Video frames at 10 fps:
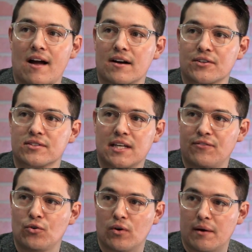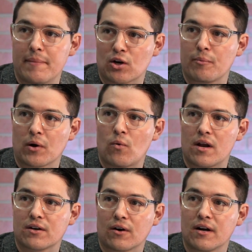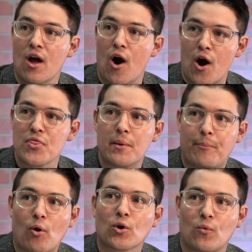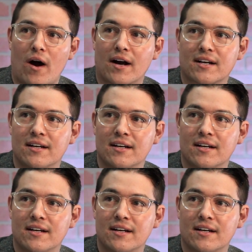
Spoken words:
doctors give you a medical marijuana card on the boardwalk.